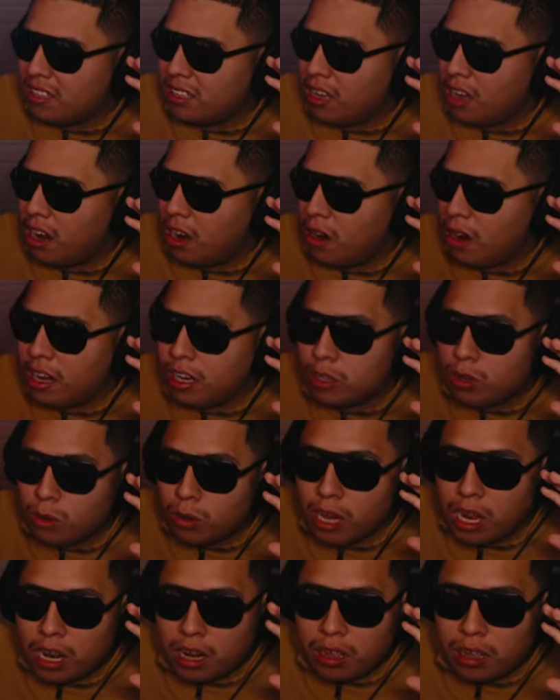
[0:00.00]
All right. You
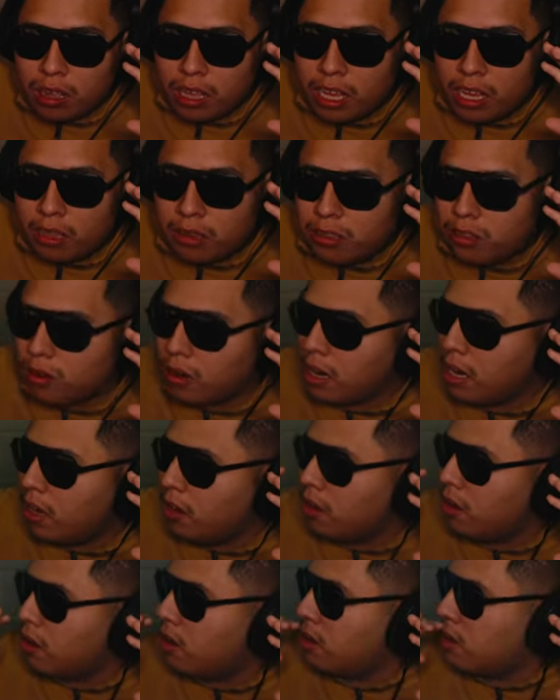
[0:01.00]
got a. You got a
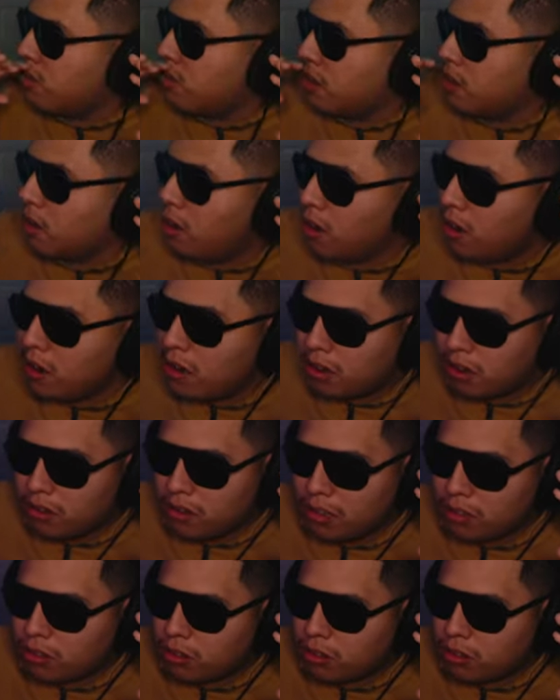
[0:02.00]
uh, cigar. It's